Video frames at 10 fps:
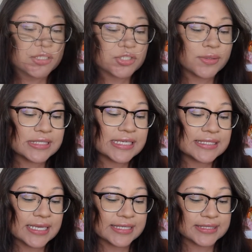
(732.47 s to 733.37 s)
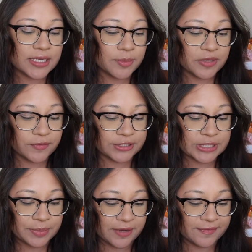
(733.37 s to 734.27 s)
So it states that it's going to be for
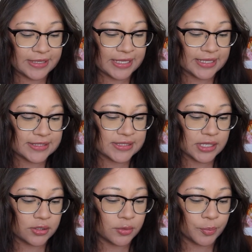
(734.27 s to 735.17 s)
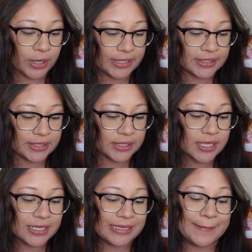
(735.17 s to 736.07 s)
depuffing and subtle brightening
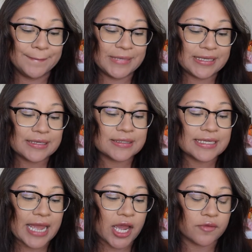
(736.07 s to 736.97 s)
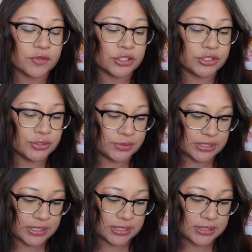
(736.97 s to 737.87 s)
immediately after
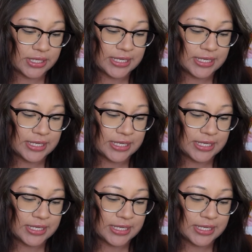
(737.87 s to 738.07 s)
using it.